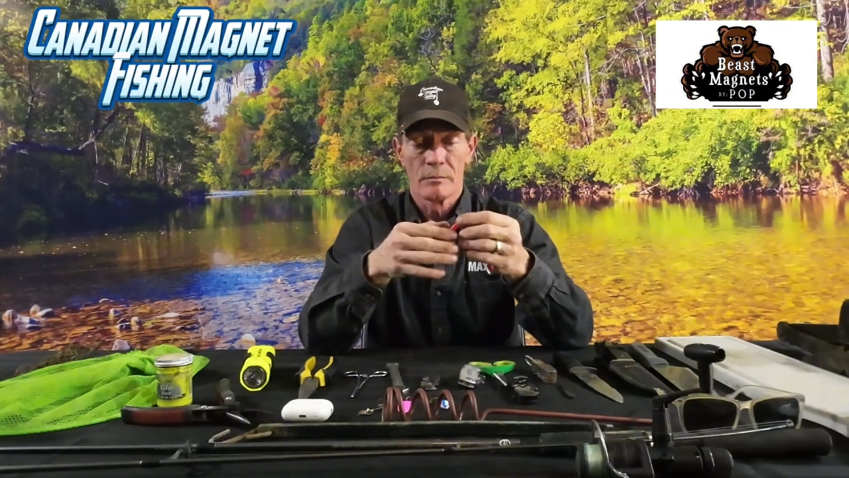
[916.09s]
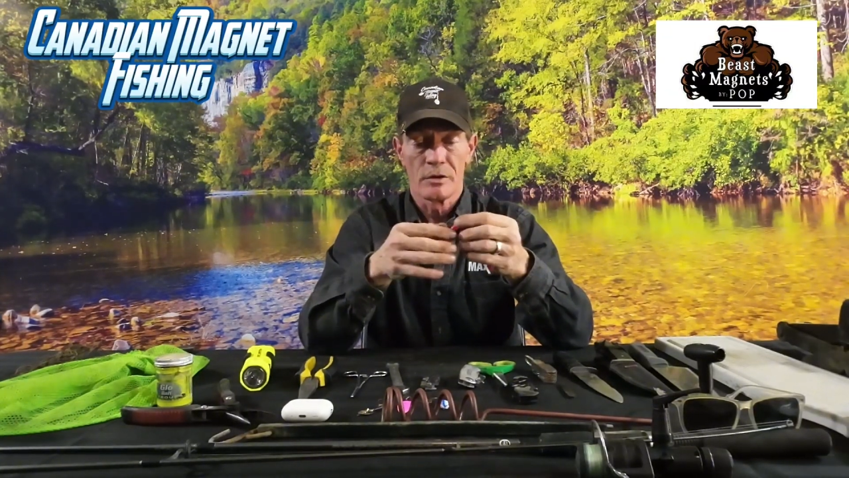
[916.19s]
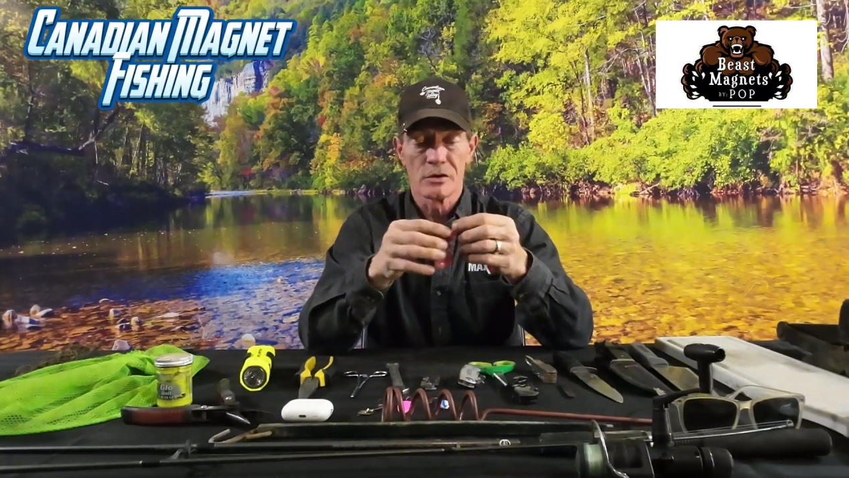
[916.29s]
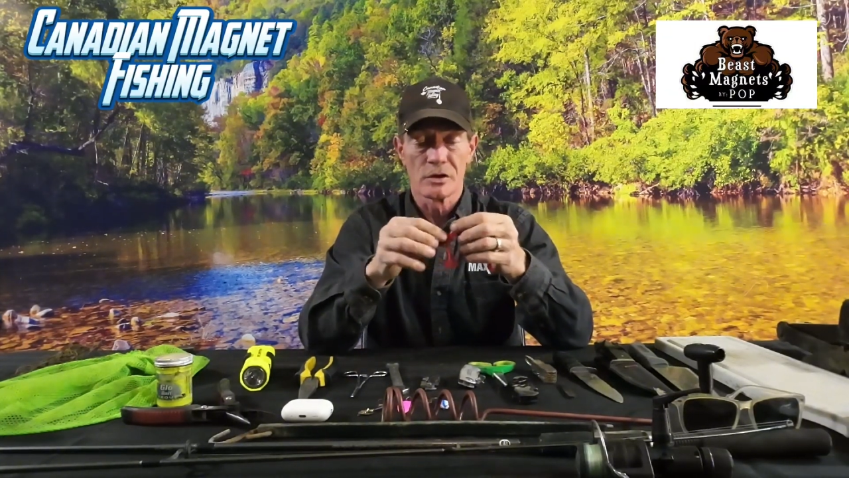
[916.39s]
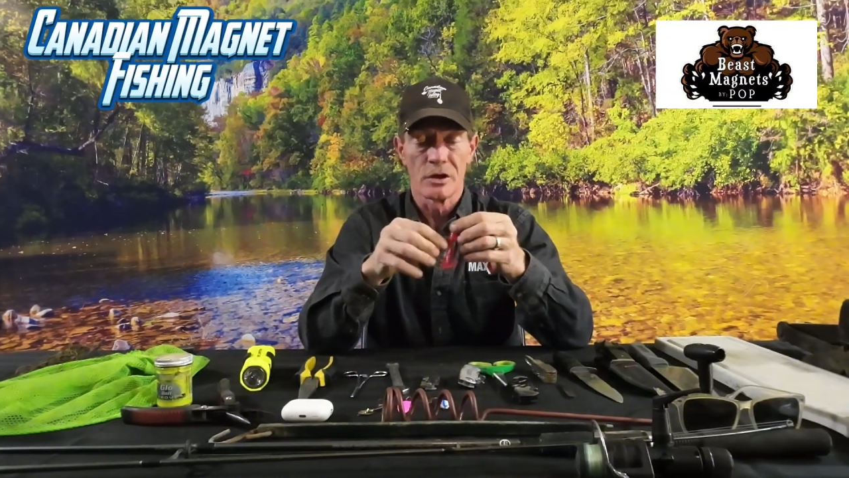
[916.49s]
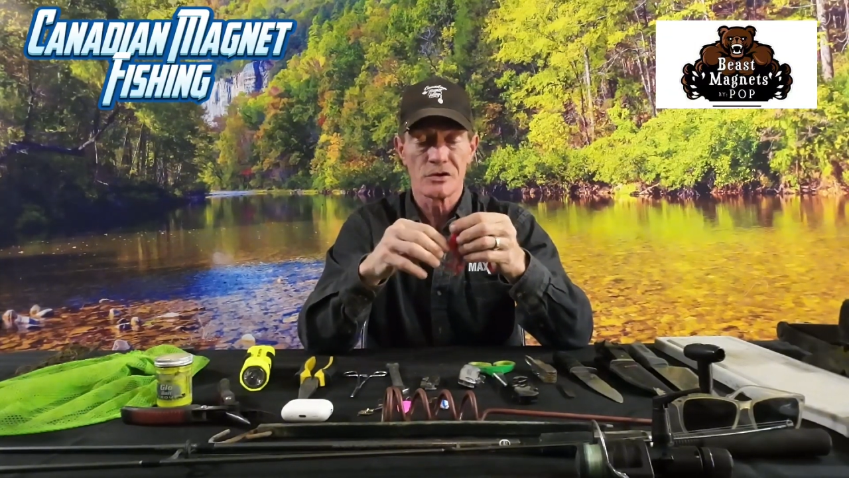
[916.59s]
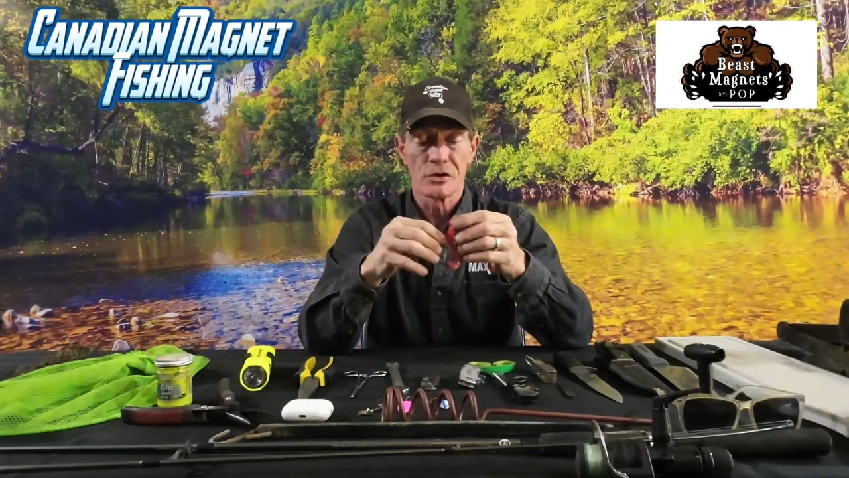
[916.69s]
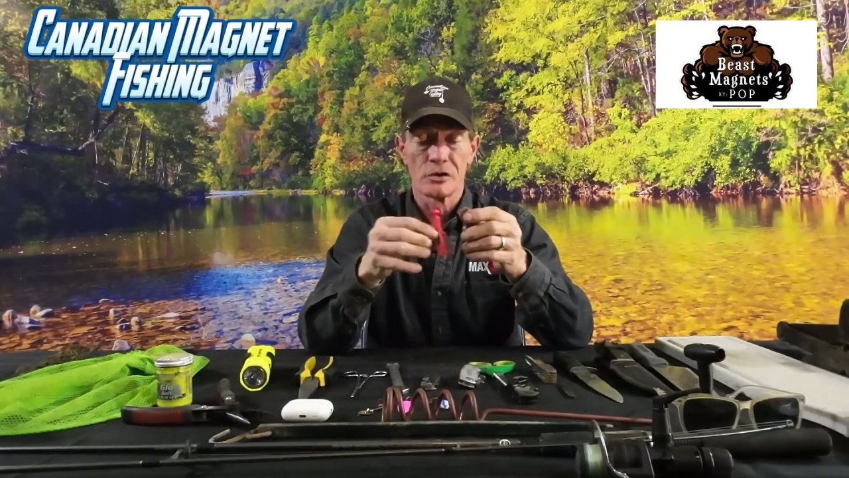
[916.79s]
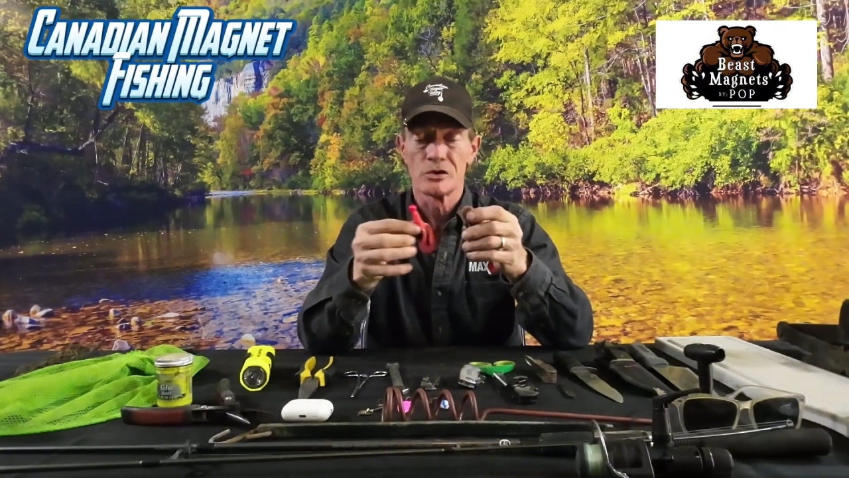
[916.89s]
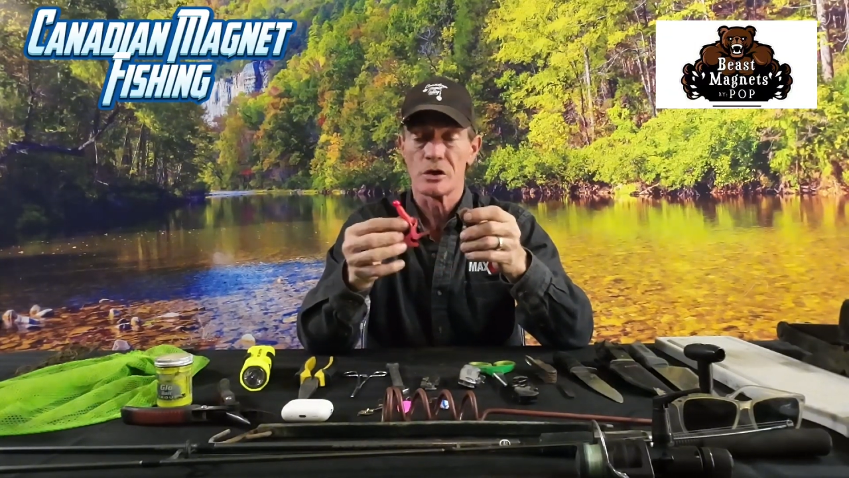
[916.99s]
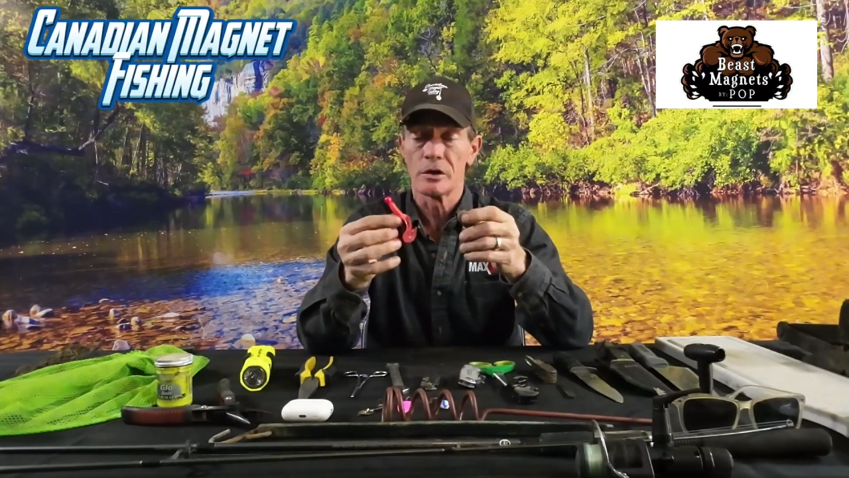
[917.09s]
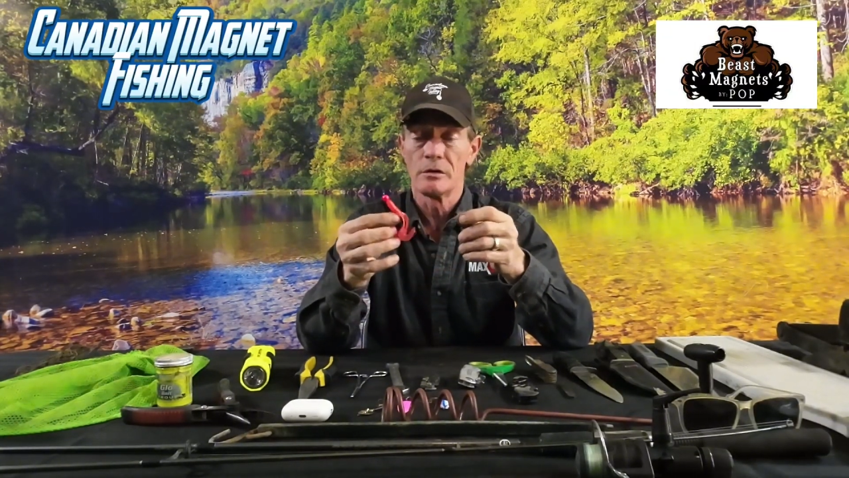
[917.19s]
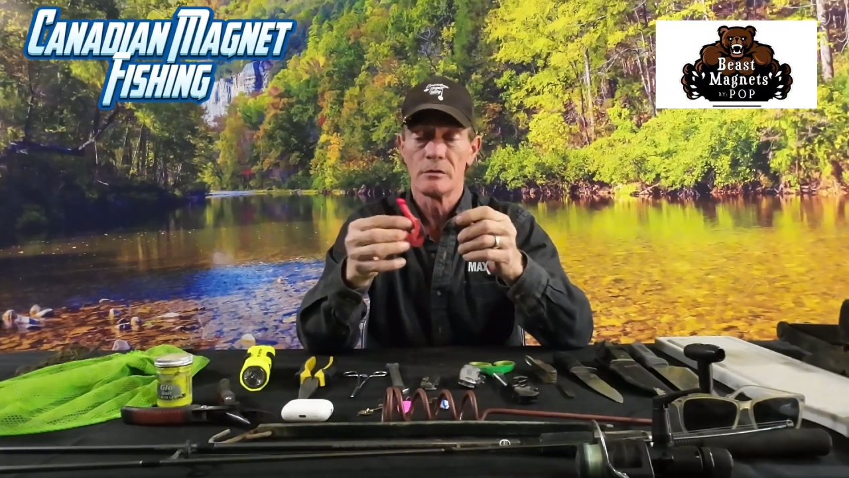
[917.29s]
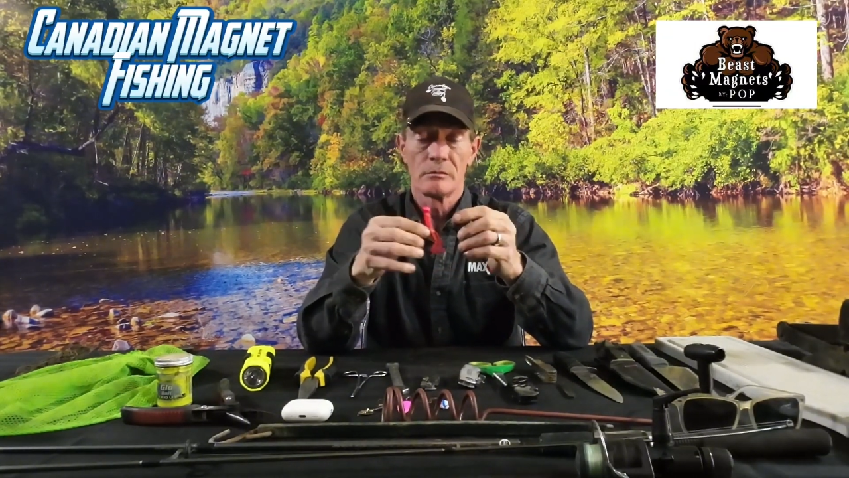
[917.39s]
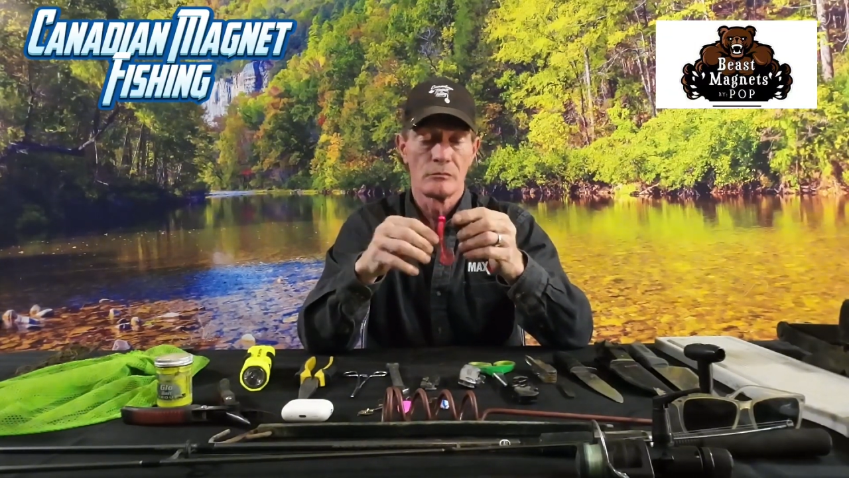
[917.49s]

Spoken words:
But here's a nice little jig,